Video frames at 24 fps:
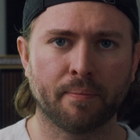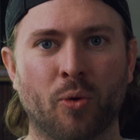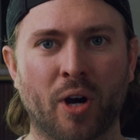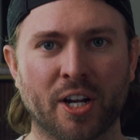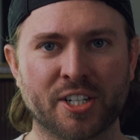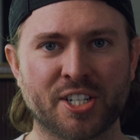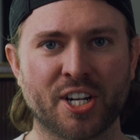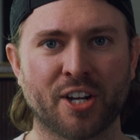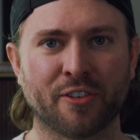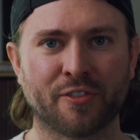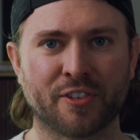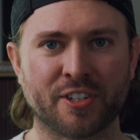
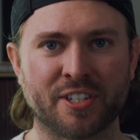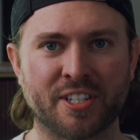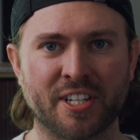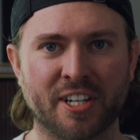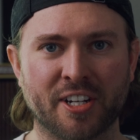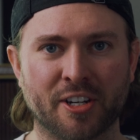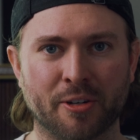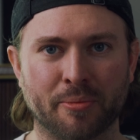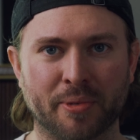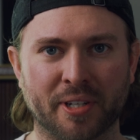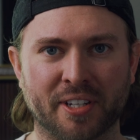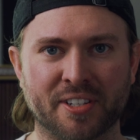Watch out for
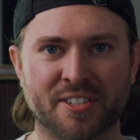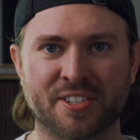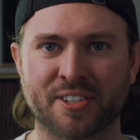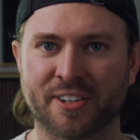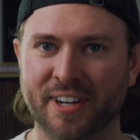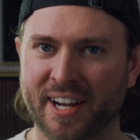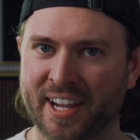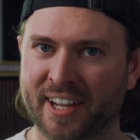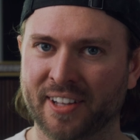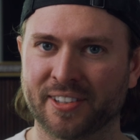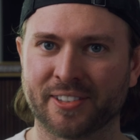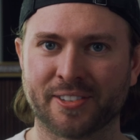deer because their
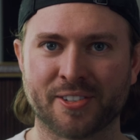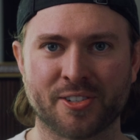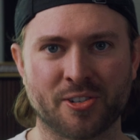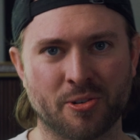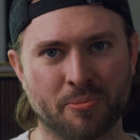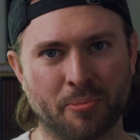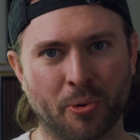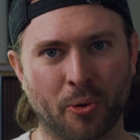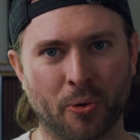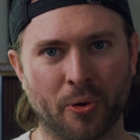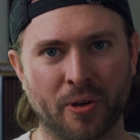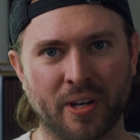antlers are
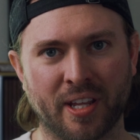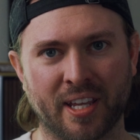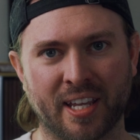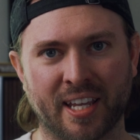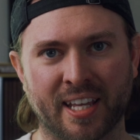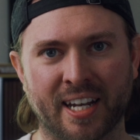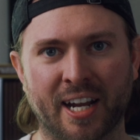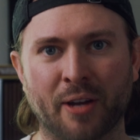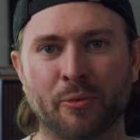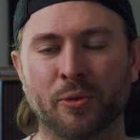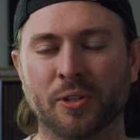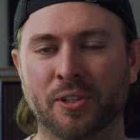pointy
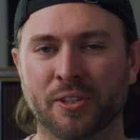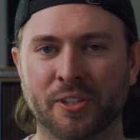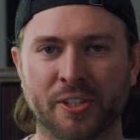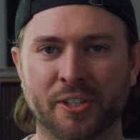and I will